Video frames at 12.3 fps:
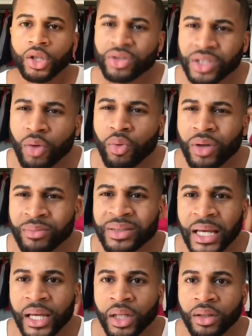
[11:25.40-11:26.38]
You see what I'm
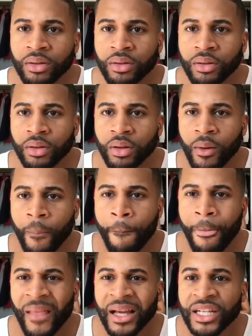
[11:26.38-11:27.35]
saying?
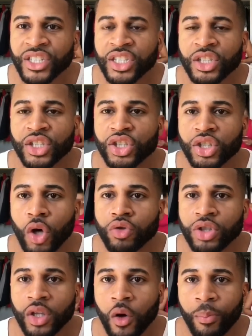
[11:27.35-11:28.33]
She's a
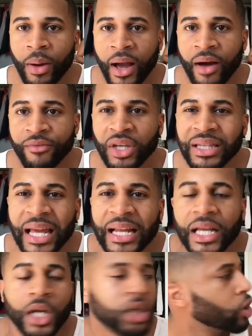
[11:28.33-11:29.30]
sociopath. You're
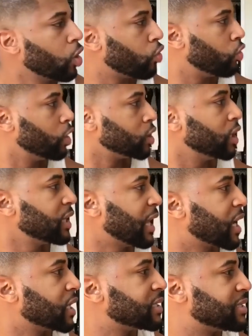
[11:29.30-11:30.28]

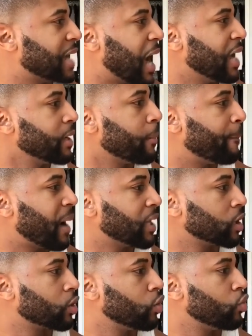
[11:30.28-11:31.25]
like a
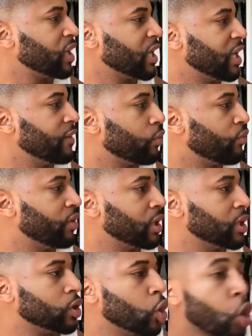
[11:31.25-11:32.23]
diabolical evil
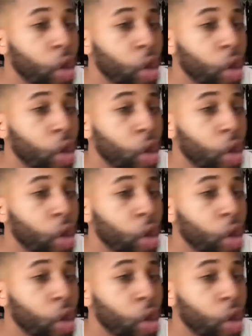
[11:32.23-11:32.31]
villain.